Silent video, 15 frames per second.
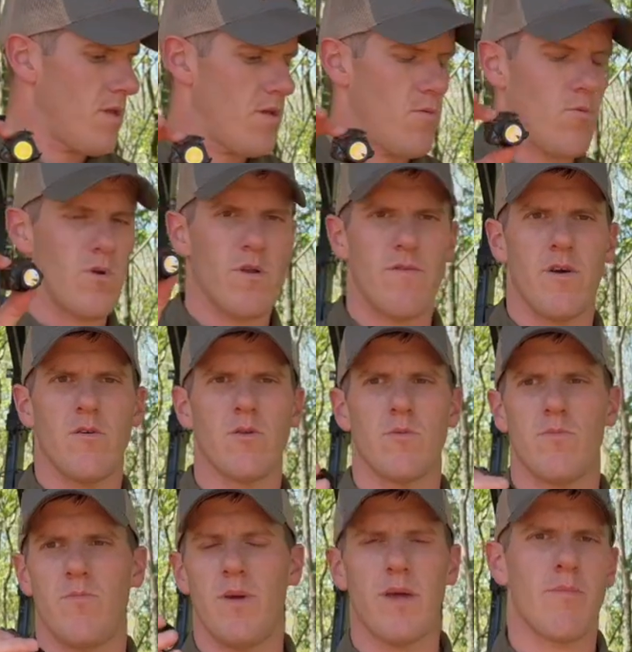one of those
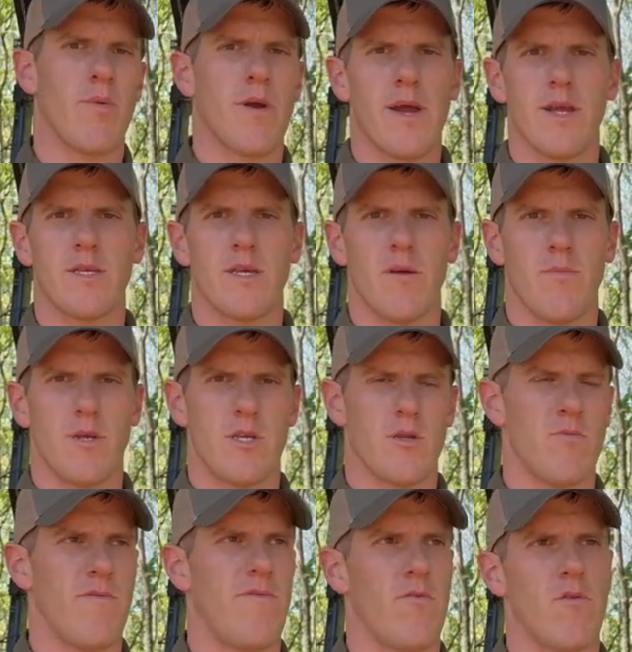big brands that I
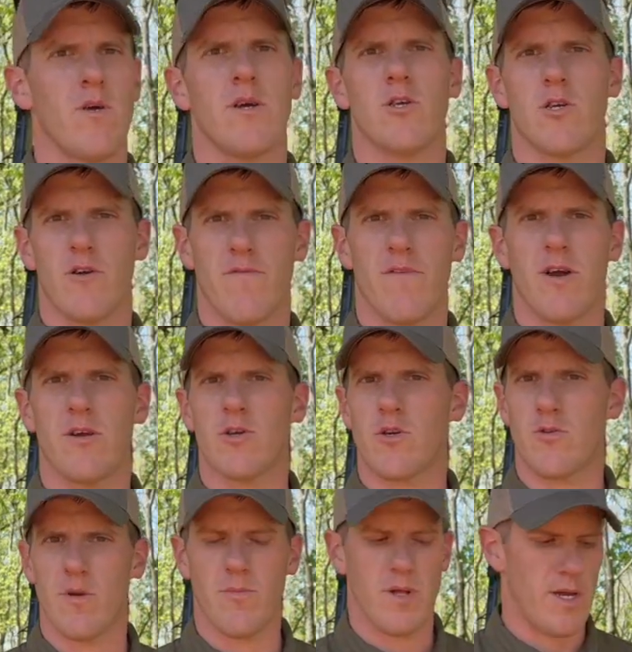mentioned before, like Surefire or
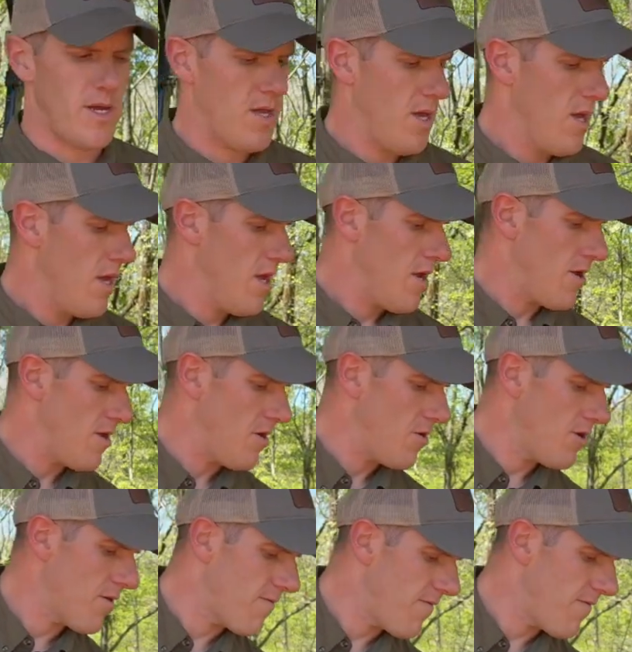Streamlight. You know, you can